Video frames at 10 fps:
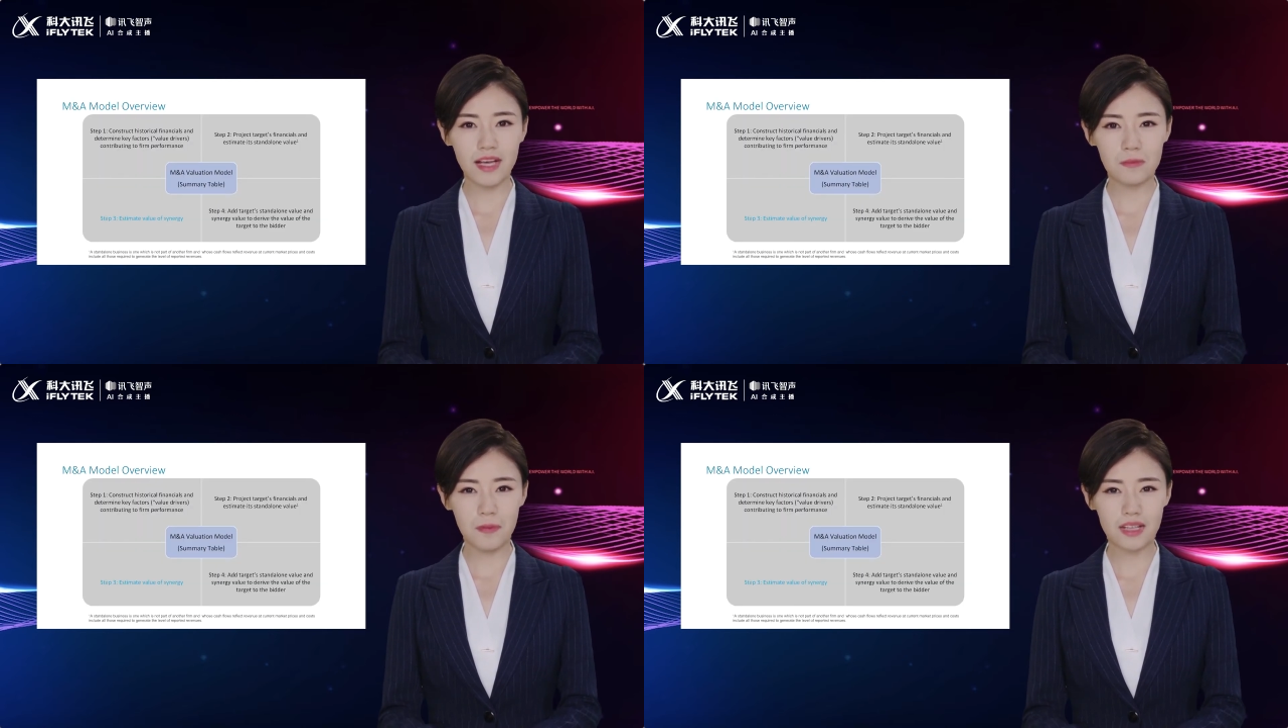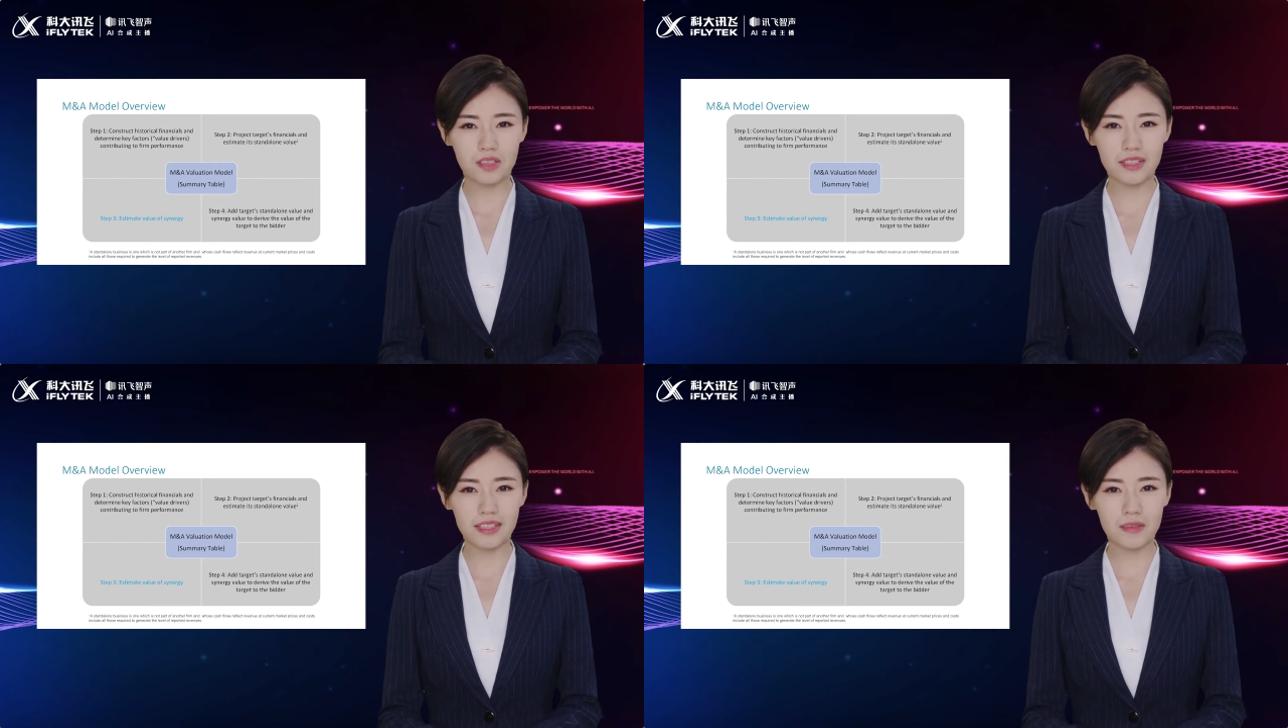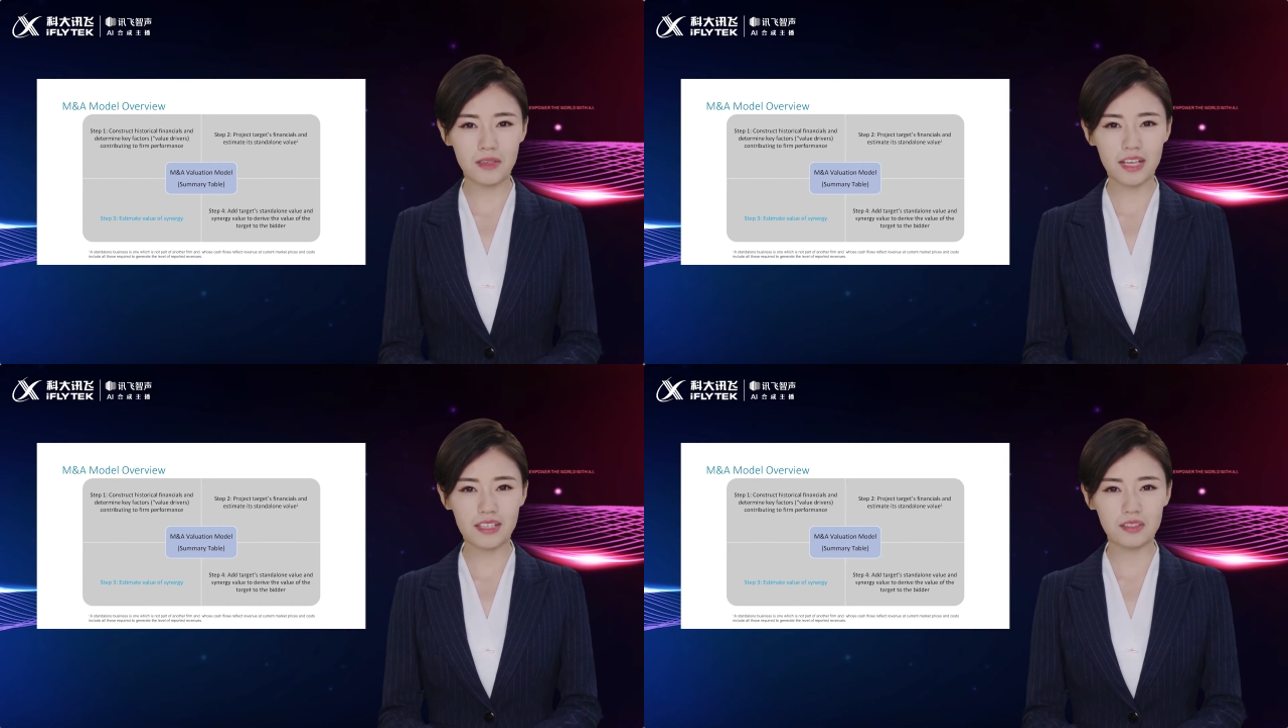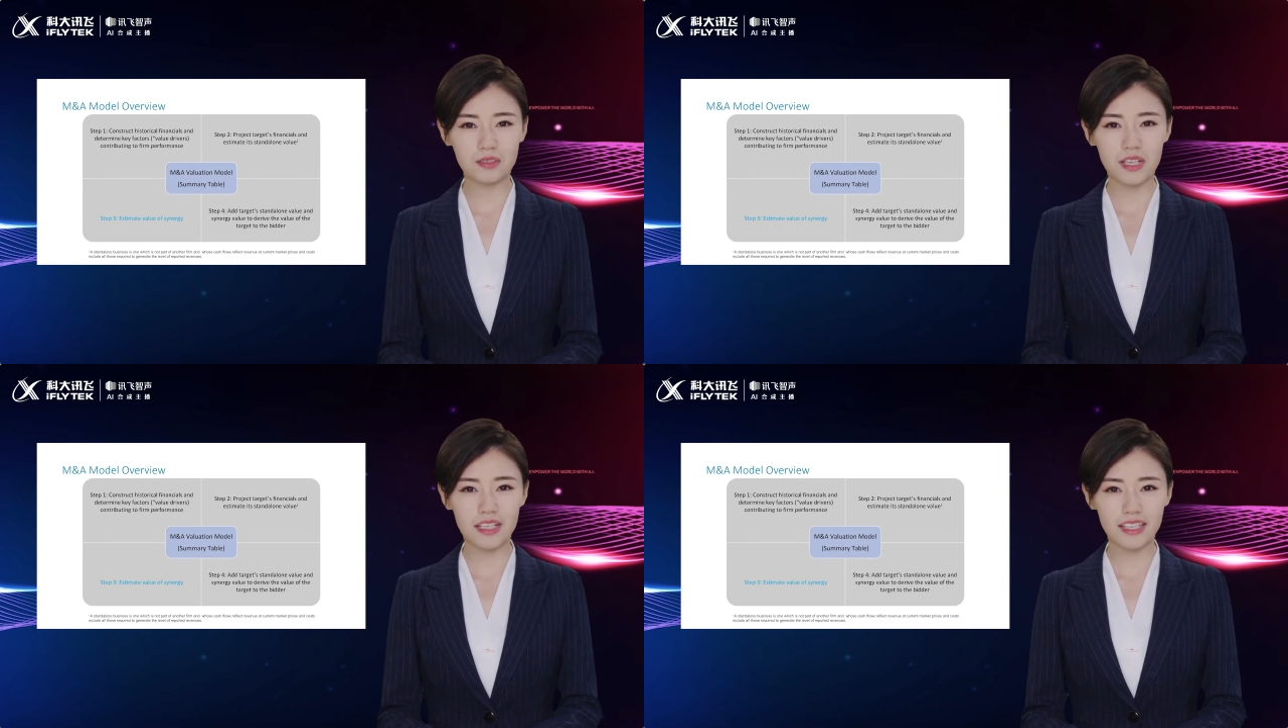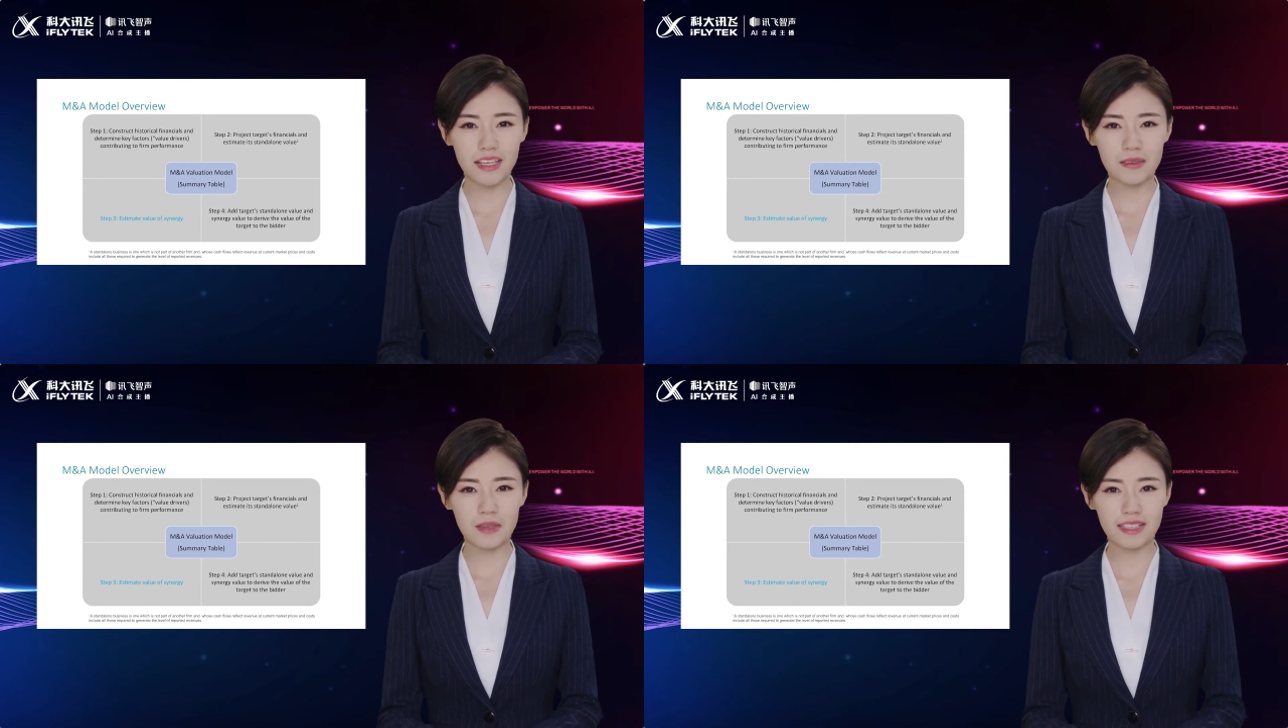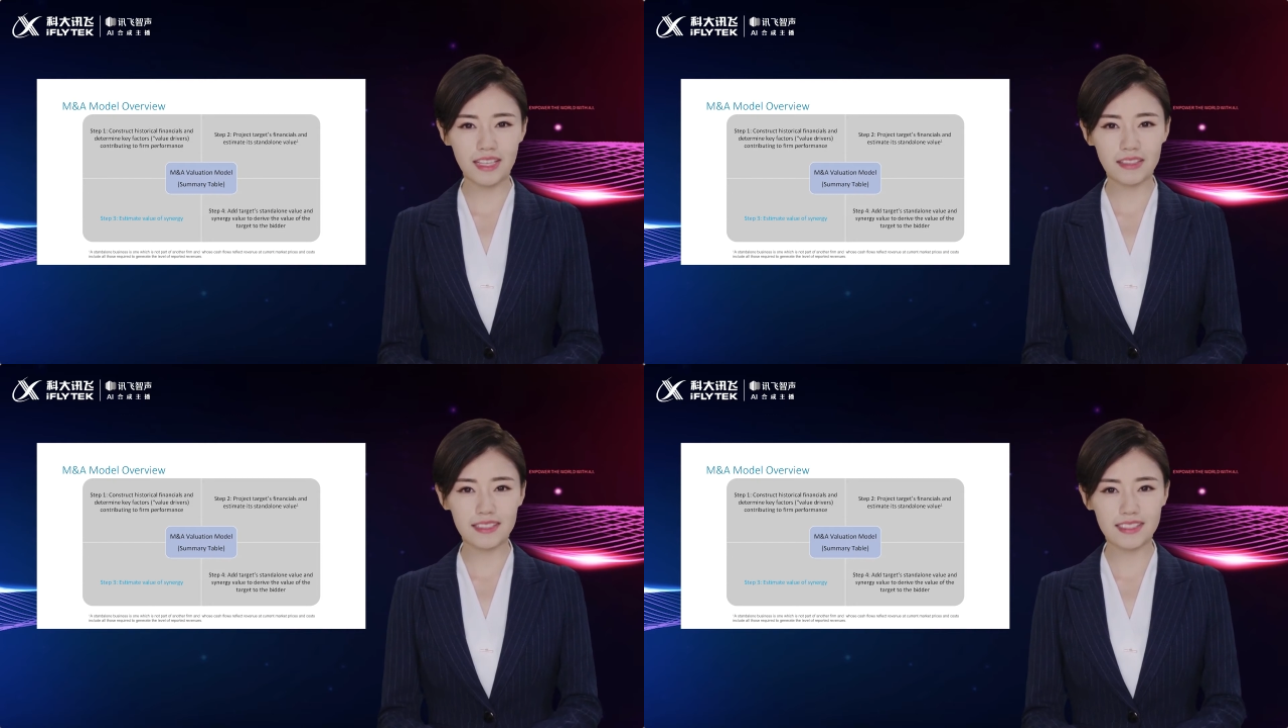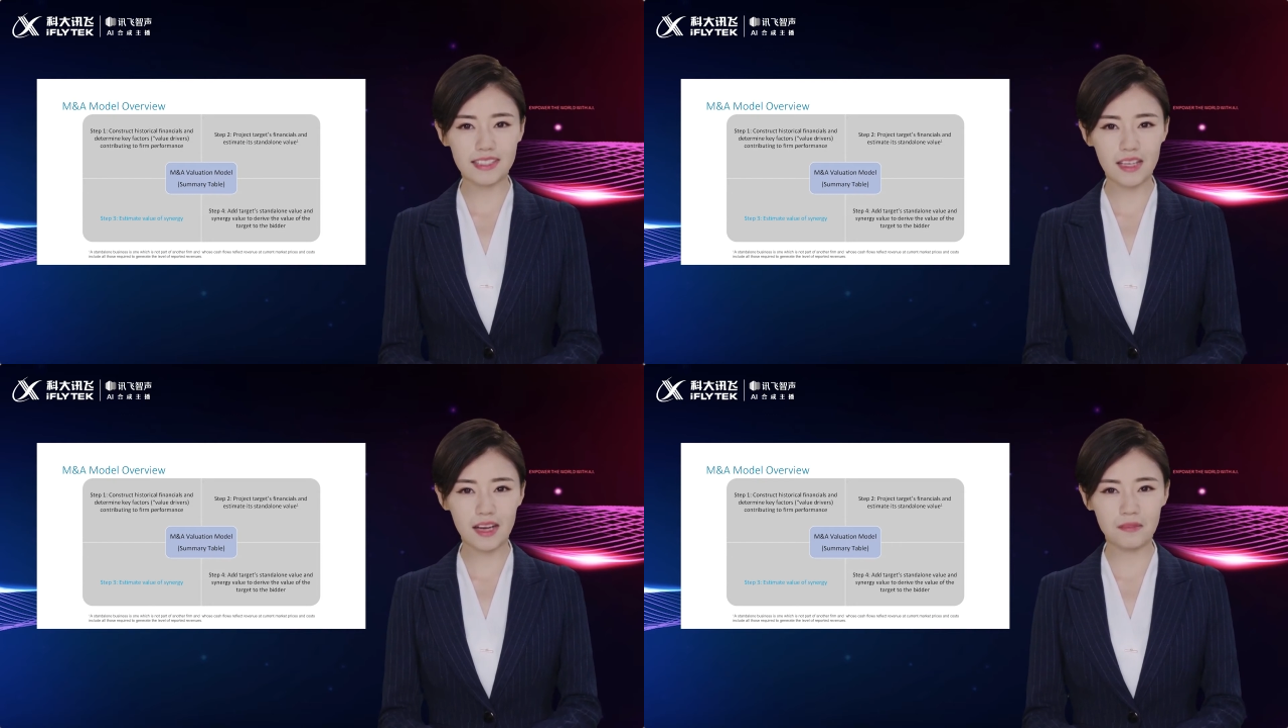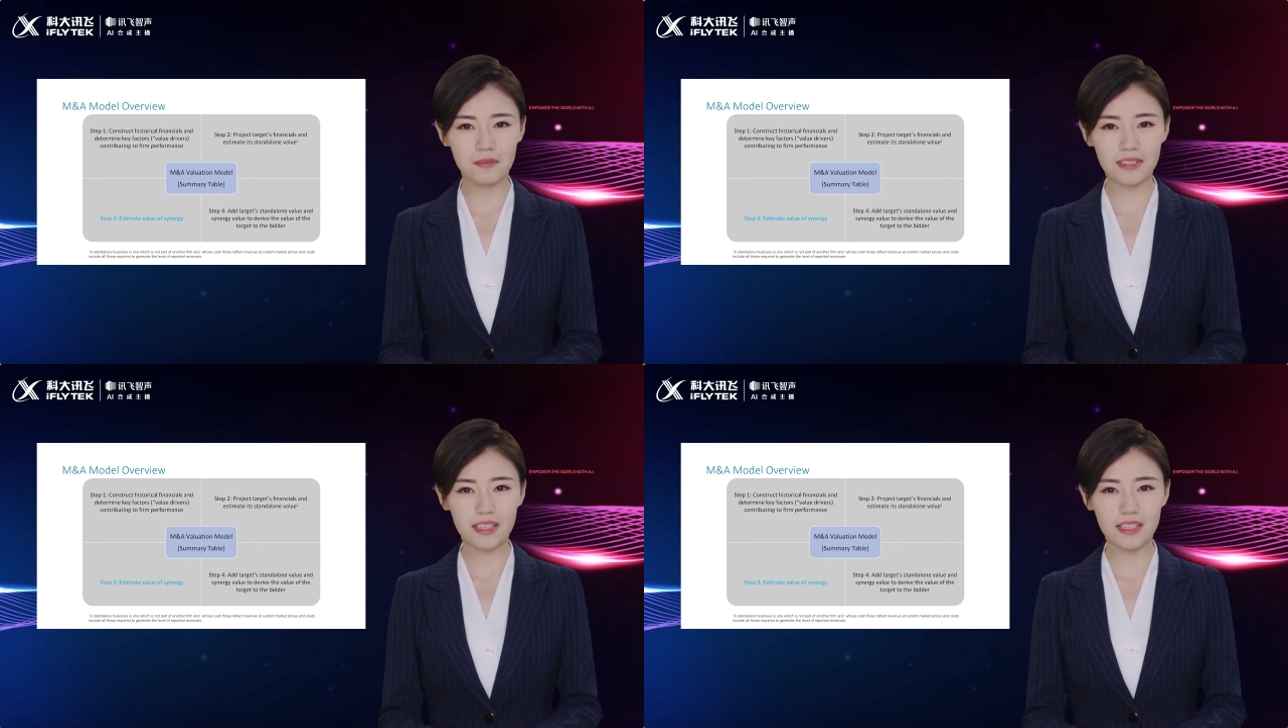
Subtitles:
And by looking at the history and the analysis of